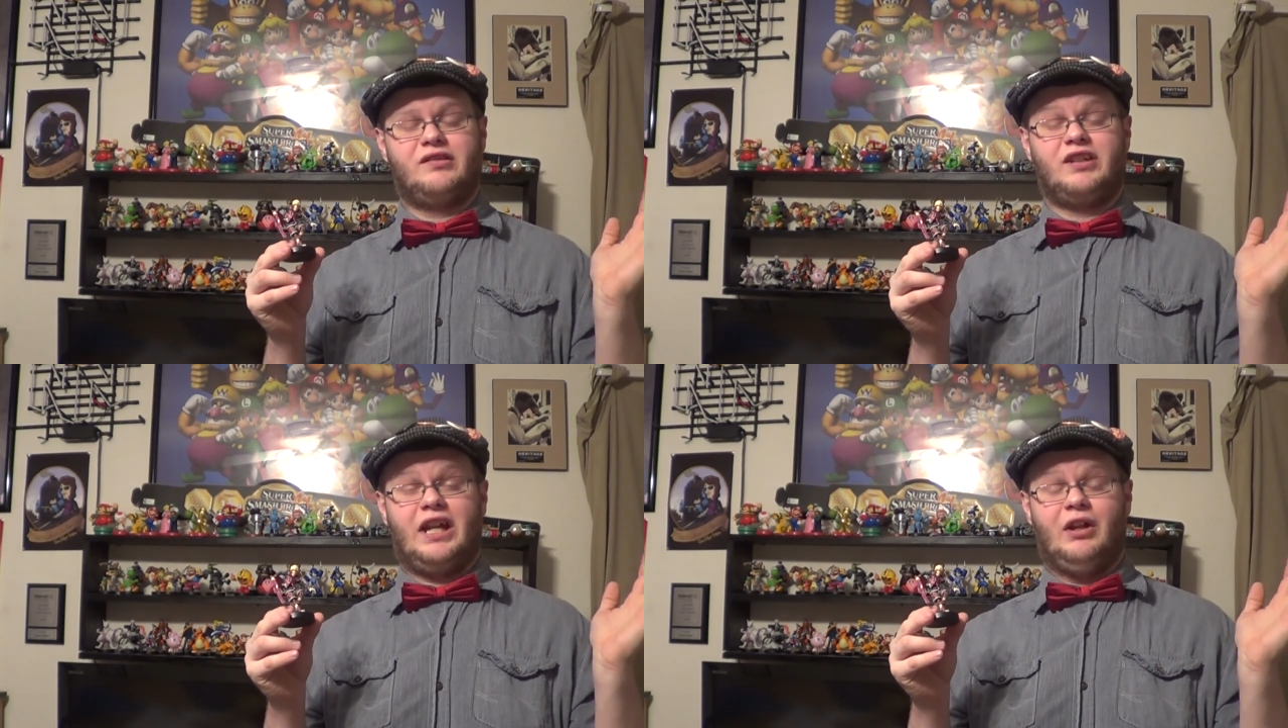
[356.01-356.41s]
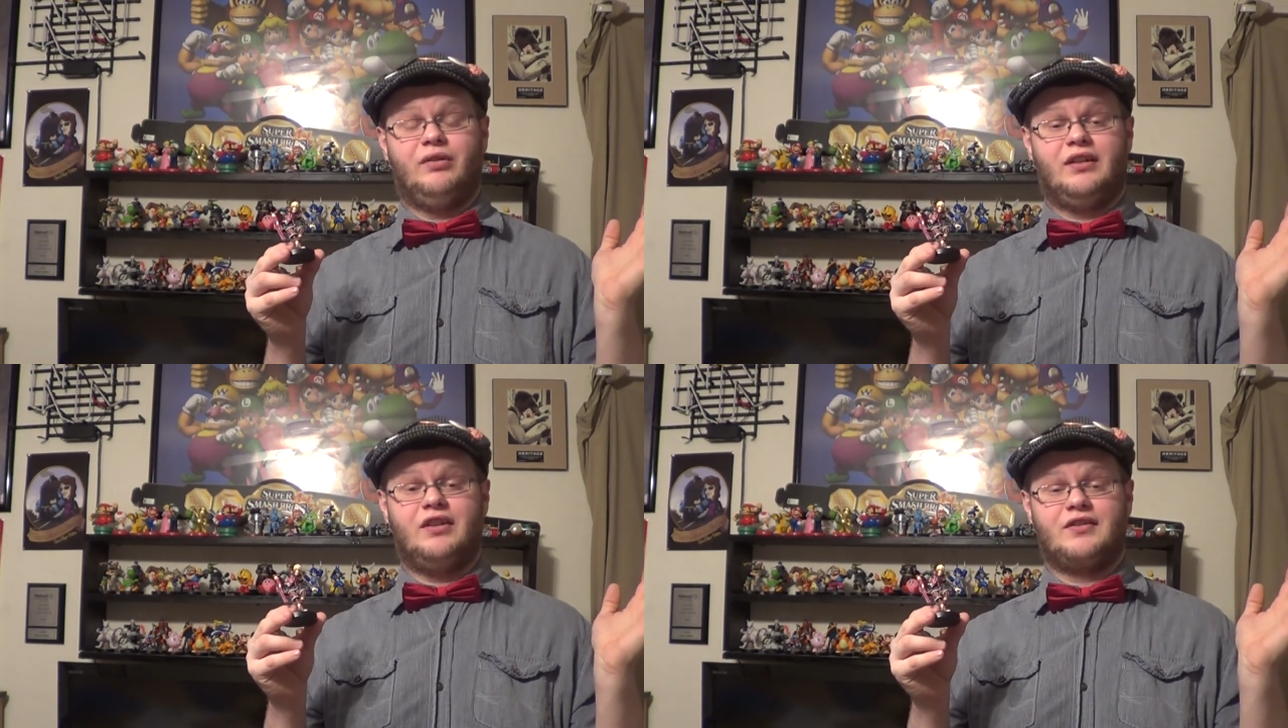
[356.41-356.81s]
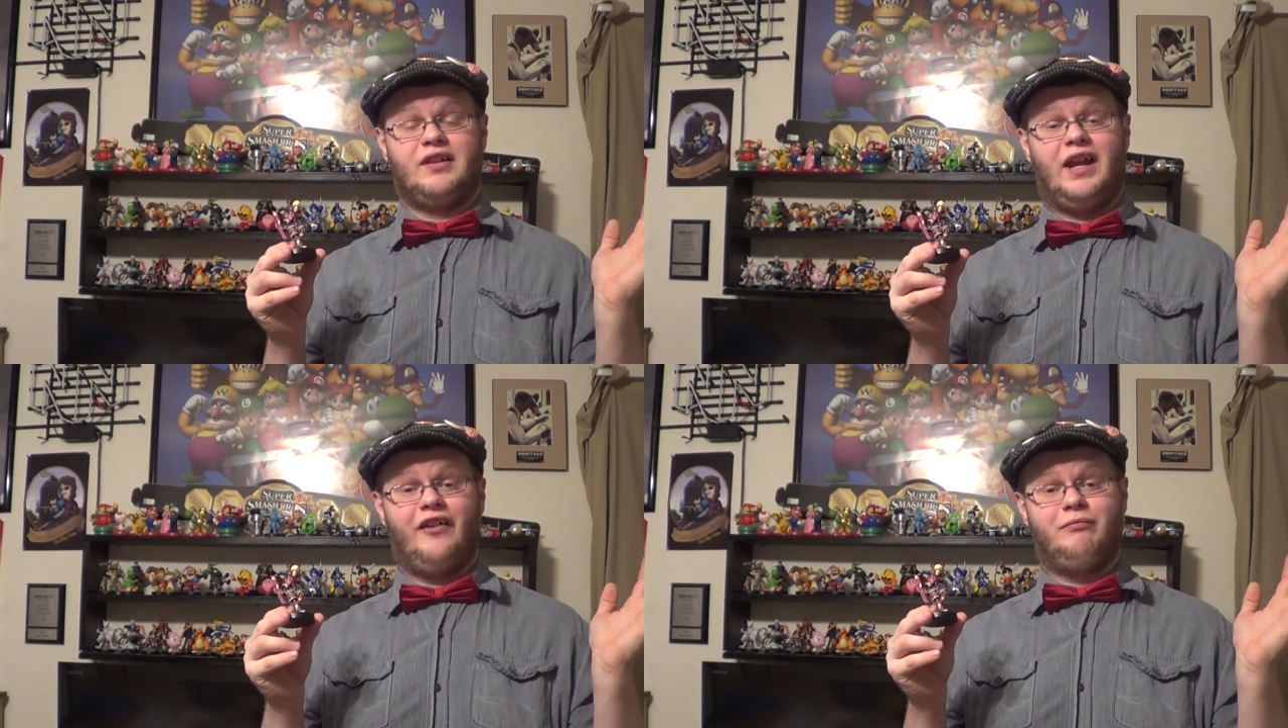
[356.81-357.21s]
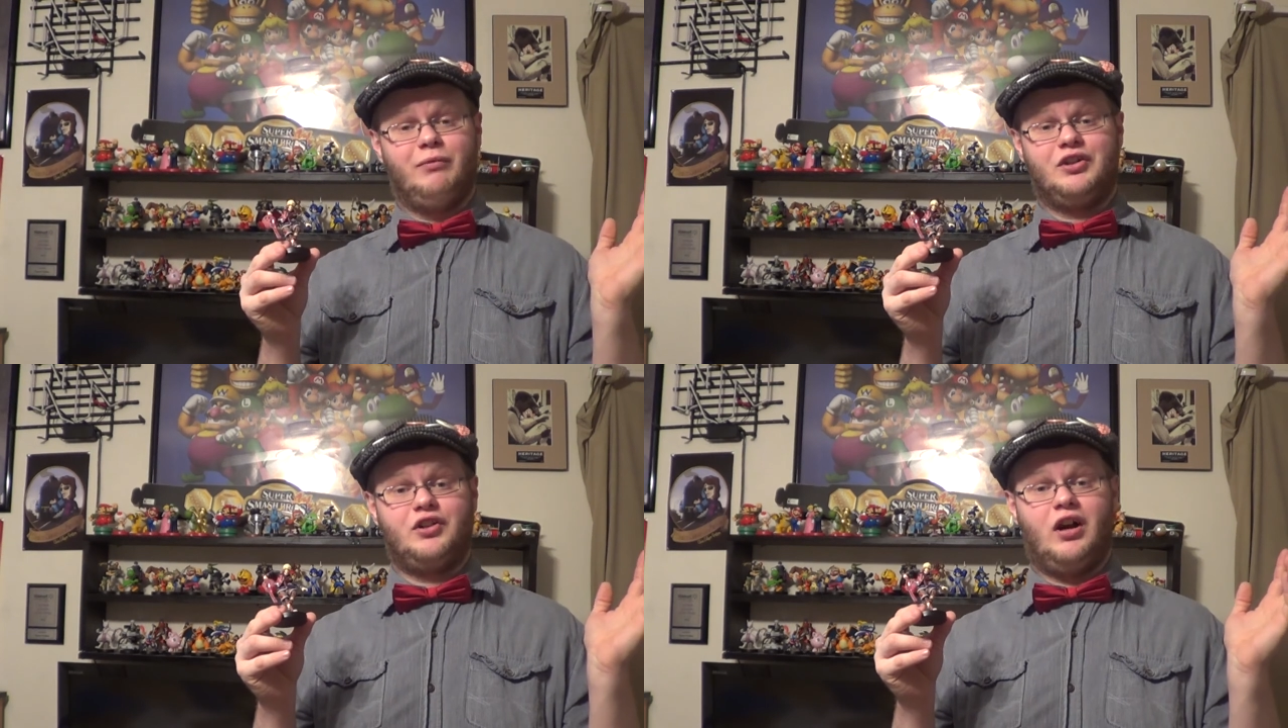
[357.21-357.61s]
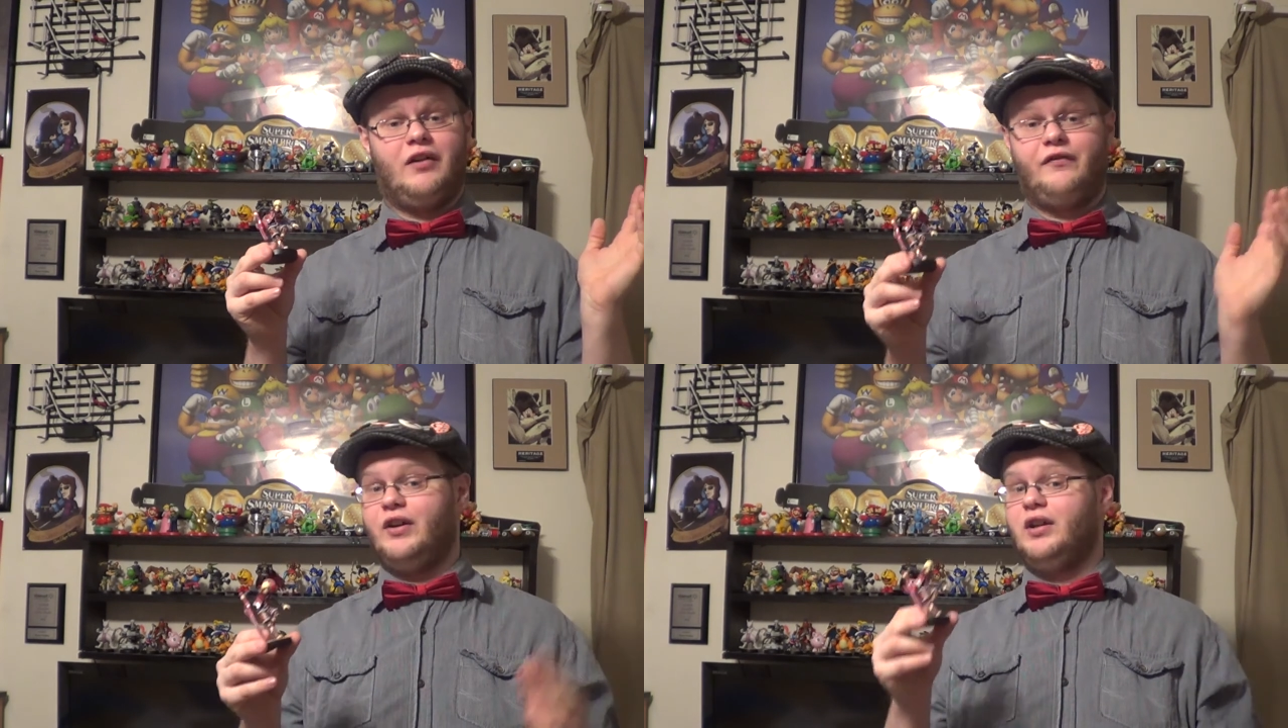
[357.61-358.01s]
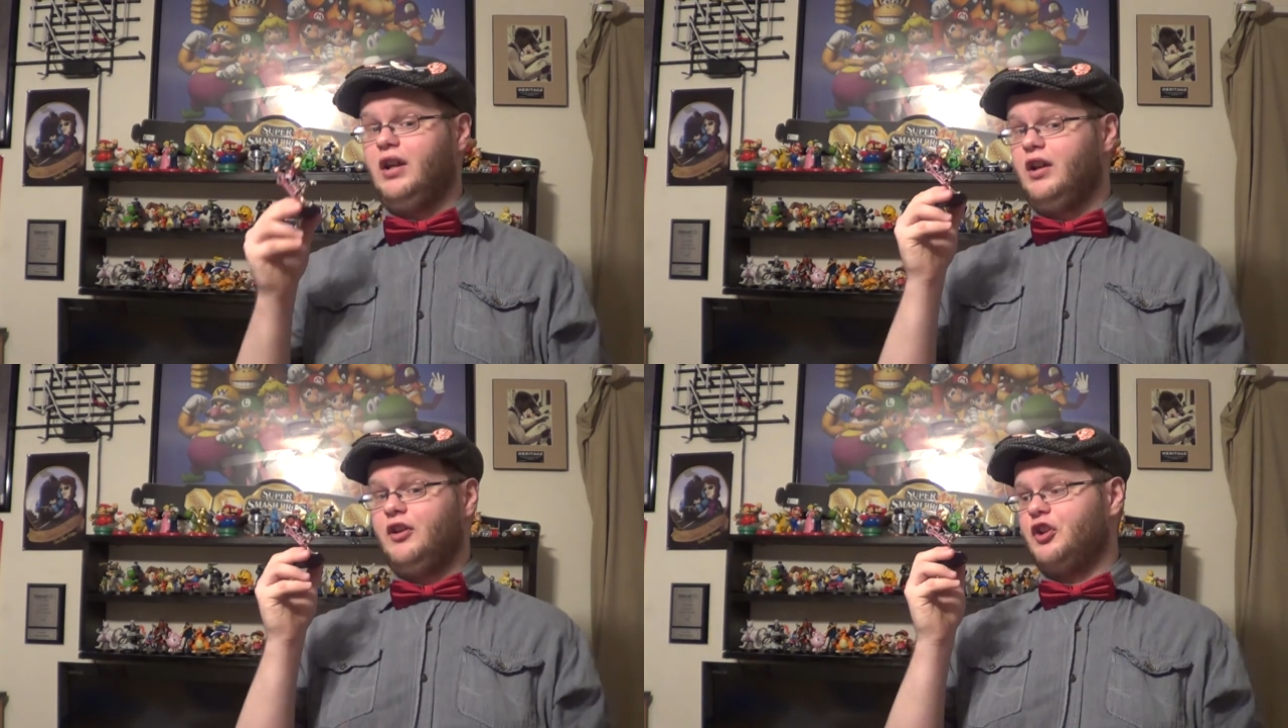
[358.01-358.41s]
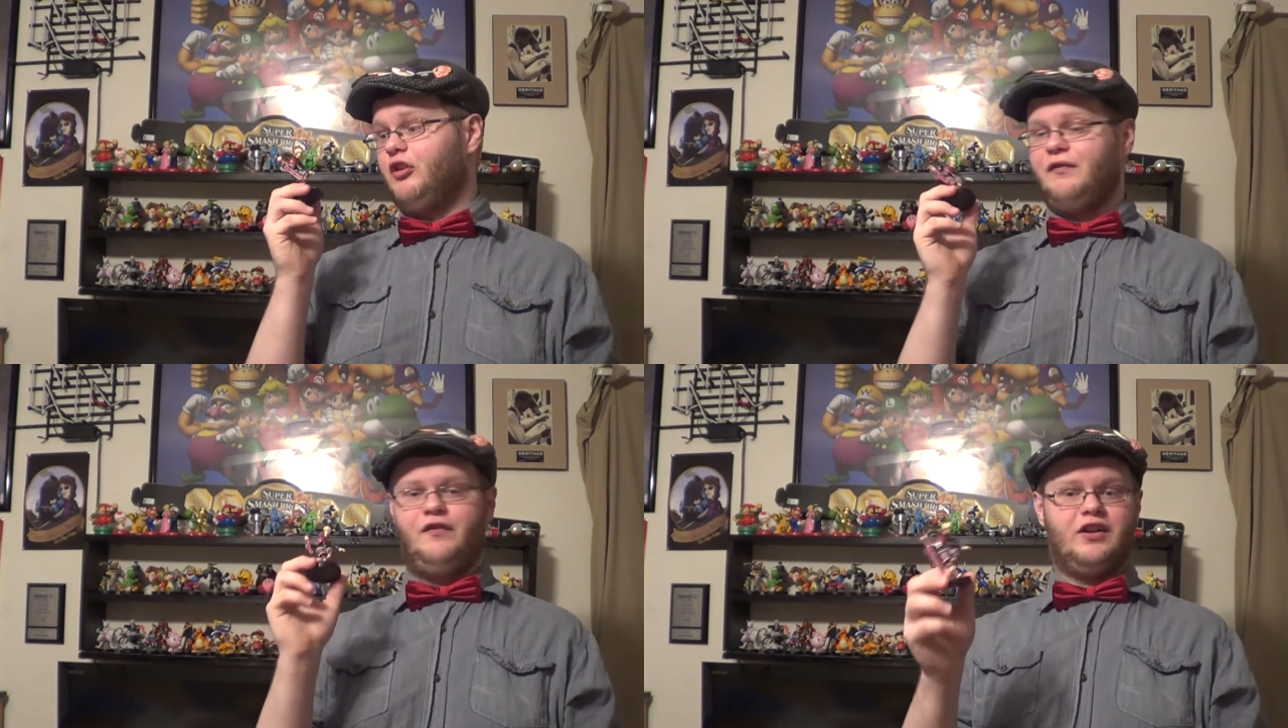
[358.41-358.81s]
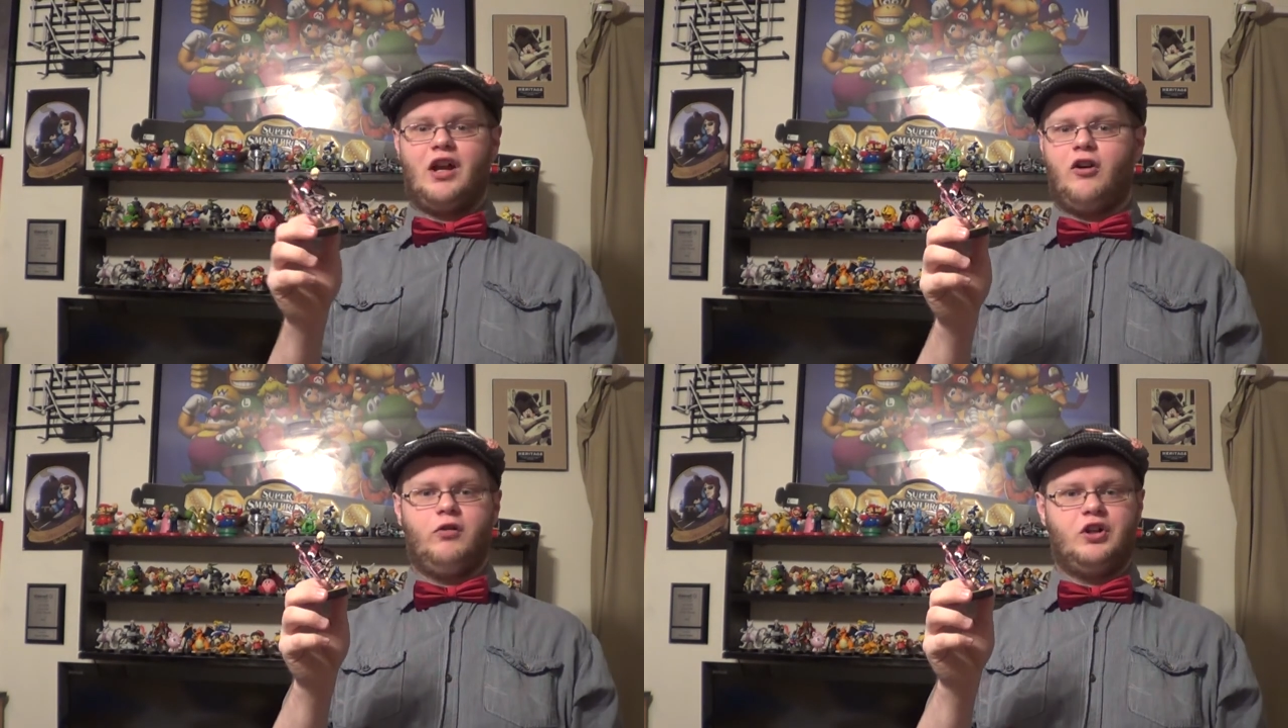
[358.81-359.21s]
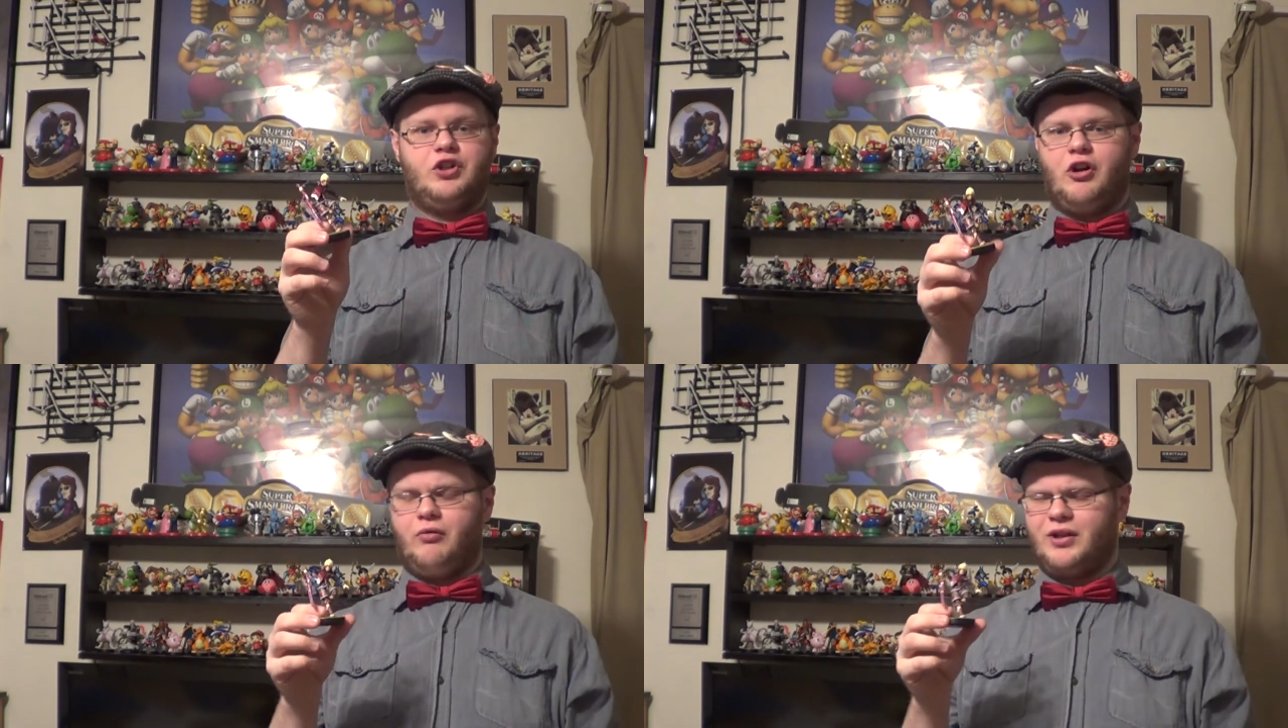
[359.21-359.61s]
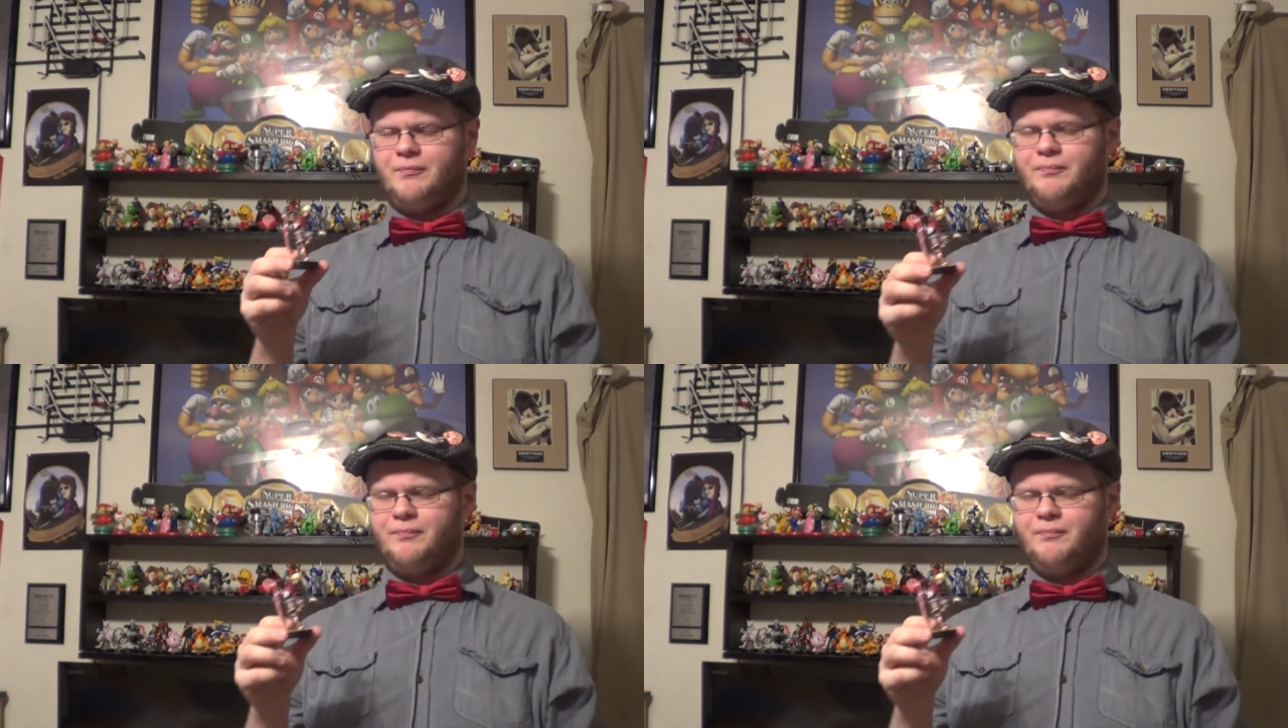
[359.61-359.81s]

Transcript: town that doesn't have much to offer, so I figured I'd order Shulk.